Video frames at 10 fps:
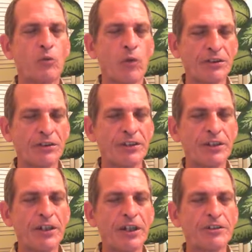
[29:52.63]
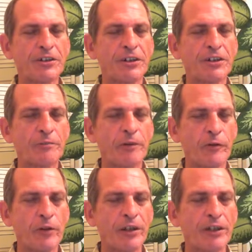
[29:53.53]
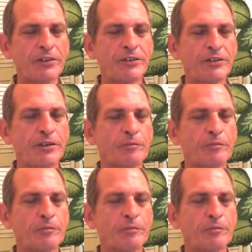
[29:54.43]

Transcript: once the tension has been released.